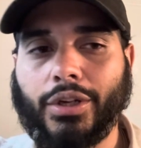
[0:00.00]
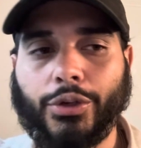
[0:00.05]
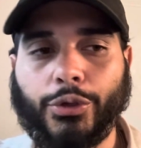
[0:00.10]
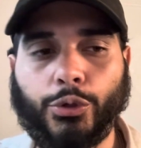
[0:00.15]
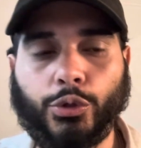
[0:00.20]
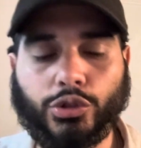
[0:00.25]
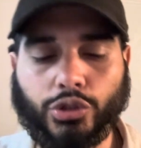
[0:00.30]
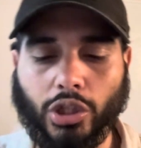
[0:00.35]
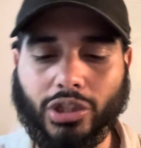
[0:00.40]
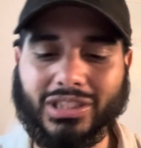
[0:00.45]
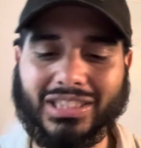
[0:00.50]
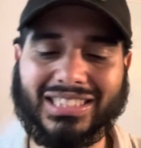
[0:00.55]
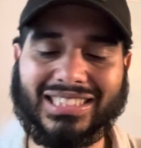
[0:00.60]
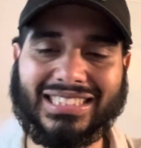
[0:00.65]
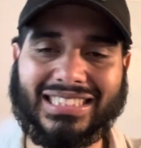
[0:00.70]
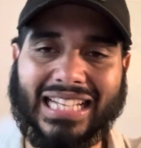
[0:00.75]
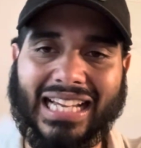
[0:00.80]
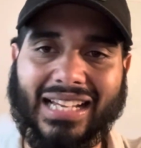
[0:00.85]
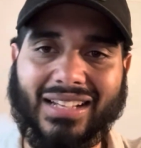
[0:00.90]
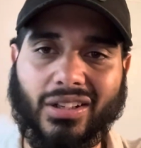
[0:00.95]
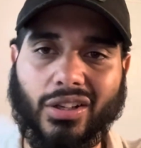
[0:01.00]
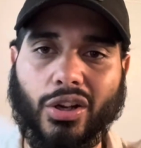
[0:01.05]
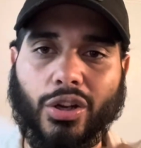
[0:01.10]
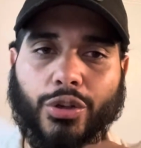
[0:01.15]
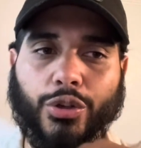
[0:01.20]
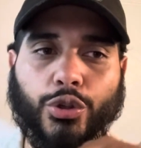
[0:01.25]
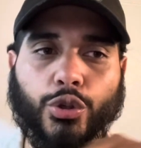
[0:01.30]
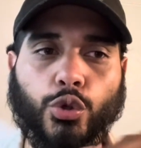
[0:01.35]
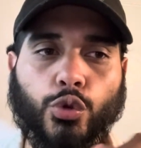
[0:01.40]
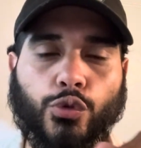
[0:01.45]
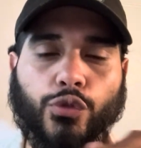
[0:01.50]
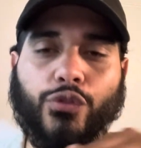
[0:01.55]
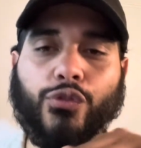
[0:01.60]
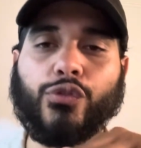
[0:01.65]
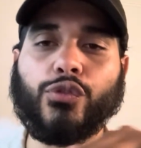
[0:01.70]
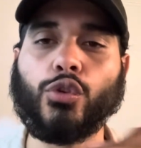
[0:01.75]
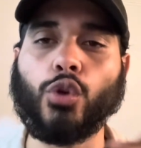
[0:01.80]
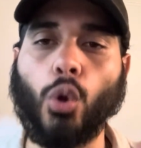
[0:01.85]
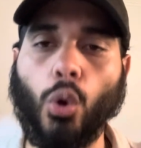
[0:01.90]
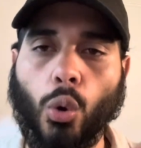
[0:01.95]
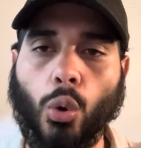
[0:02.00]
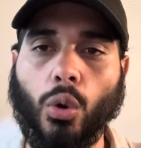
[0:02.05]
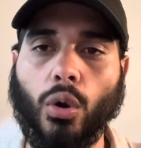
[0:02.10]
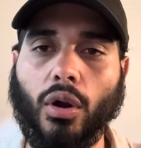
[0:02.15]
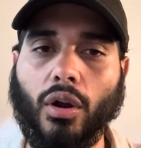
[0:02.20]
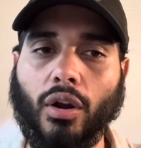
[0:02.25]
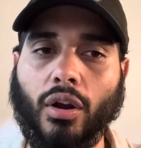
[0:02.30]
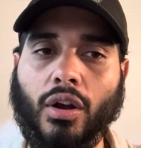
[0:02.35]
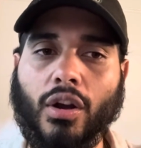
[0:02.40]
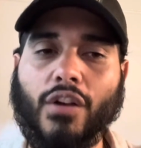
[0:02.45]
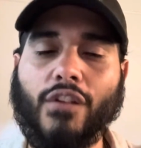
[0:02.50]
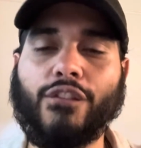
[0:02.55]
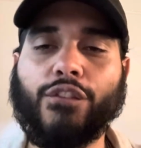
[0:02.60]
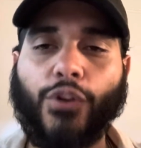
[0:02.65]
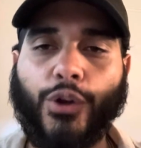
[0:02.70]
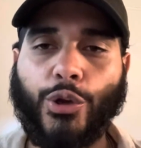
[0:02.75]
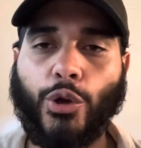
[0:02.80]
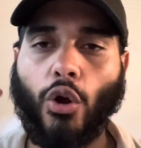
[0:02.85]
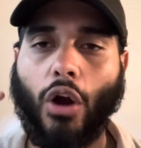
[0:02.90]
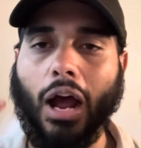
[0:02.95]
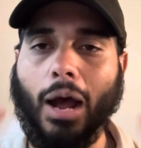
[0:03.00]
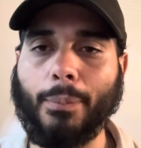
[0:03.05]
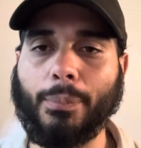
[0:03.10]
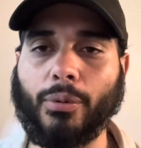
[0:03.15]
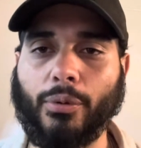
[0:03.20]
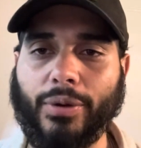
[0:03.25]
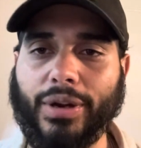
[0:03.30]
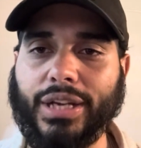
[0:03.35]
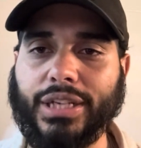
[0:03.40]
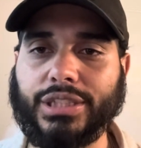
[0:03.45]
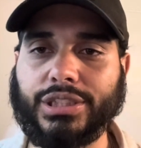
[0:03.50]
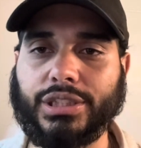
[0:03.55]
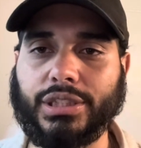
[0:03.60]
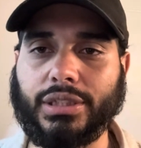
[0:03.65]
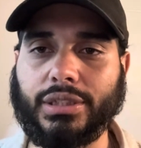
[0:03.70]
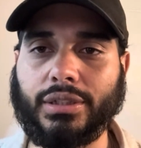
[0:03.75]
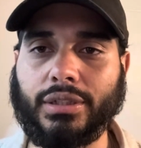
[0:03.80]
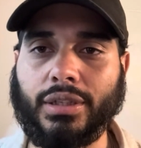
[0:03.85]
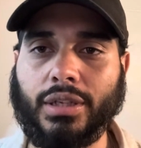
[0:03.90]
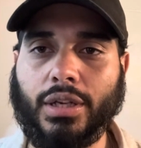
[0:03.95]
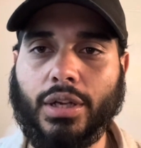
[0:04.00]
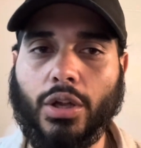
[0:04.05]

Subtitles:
You start to set a new floor for your operation.